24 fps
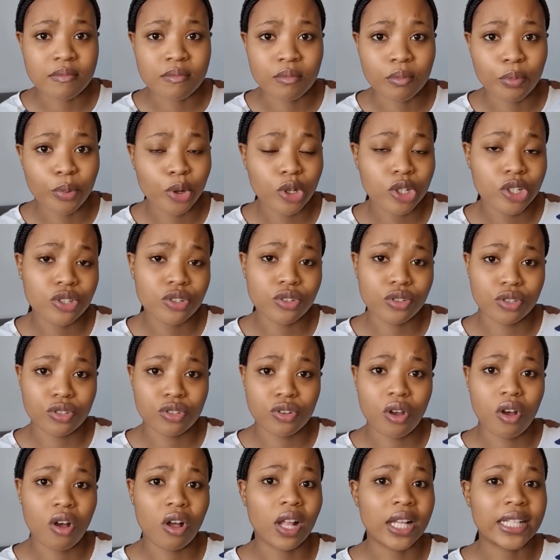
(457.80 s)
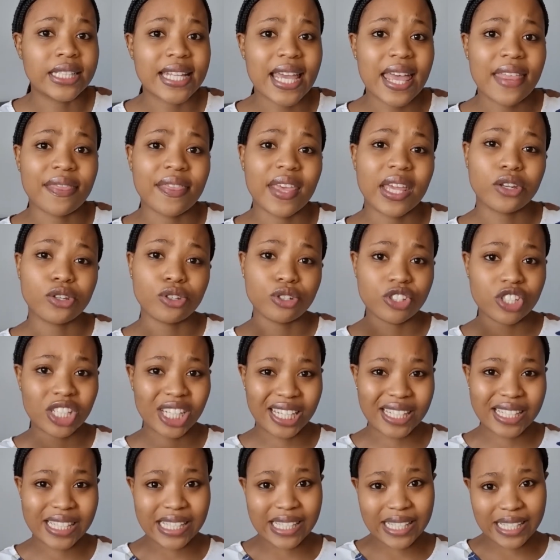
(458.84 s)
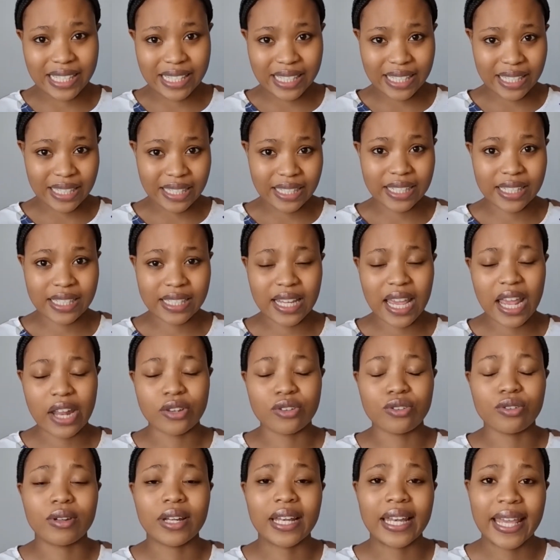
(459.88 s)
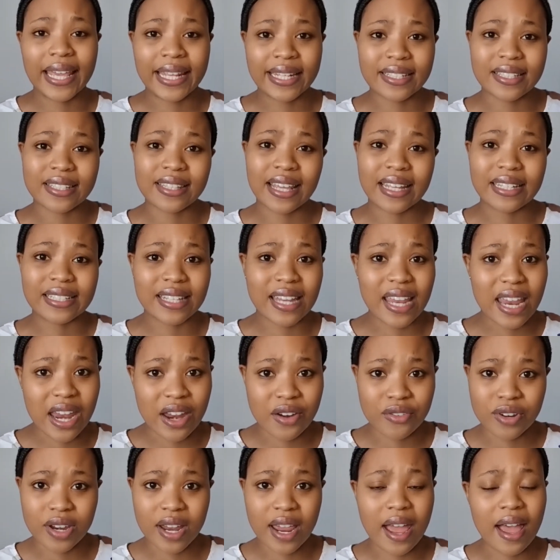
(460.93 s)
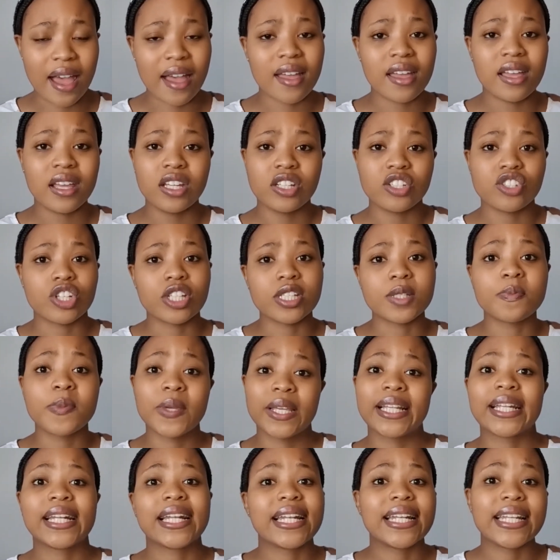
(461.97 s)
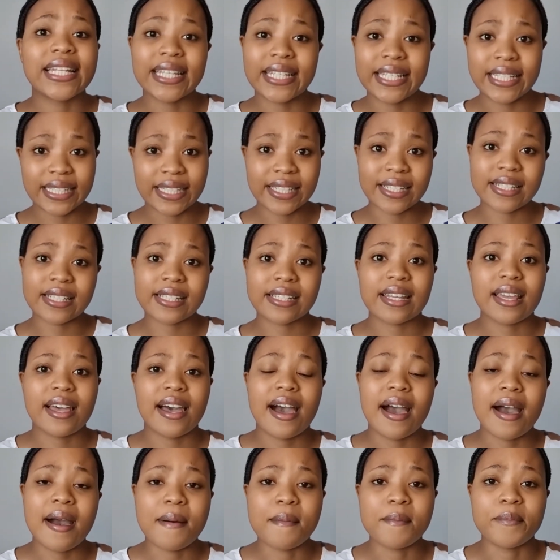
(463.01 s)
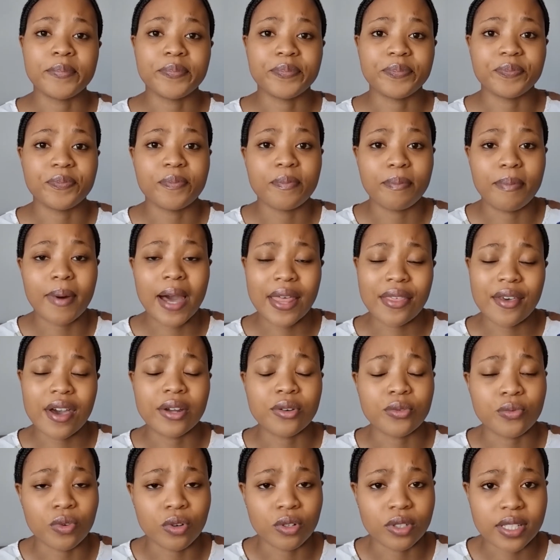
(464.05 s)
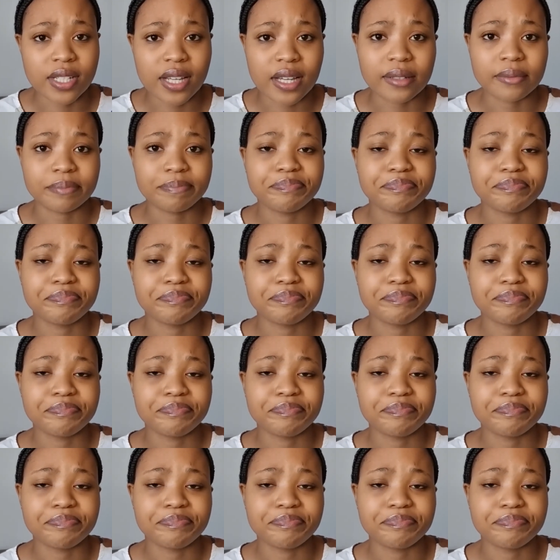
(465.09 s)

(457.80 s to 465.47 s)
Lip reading: put your salt, and then you just sit and you let that area just be cleaned by that water.